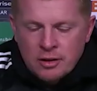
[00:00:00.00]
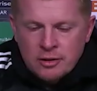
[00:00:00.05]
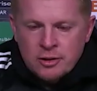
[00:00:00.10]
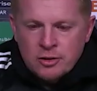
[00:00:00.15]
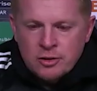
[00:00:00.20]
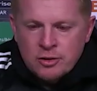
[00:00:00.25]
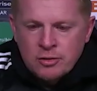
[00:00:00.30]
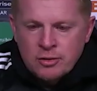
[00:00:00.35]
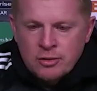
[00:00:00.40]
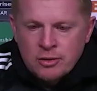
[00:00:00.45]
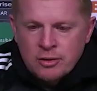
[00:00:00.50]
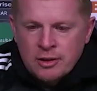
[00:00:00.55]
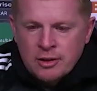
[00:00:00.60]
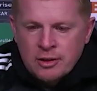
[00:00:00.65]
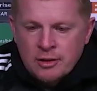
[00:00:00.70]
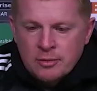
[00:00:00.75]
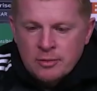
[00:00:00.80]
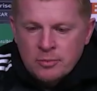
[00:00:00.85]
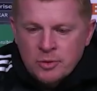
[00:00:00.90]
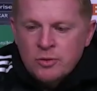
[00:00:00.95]
stronger
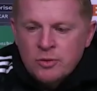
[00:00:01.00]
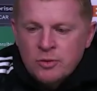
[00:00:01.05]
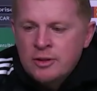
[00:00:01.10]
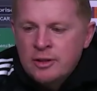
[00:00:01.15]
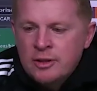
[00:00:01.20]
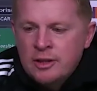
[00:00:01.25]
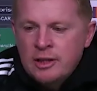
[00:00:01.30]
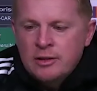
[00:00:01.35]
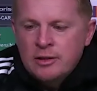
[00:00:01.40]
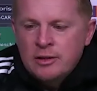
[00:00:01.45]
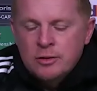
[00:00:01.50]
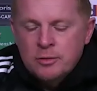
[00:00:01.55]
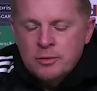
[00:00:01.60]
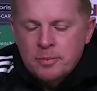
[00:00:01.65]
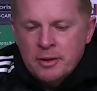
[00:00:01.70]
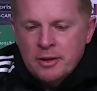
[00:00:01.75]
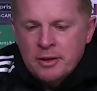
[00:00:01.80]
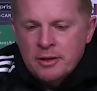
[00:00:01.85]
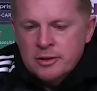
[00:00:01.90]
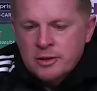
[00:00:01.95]
again, and we're going to need those
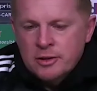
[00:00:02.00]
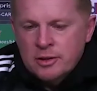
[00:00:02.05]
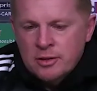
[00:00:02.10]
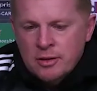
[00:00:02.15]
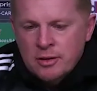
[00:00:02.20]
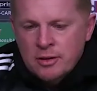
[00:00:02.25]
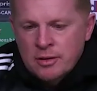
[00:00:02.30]
players,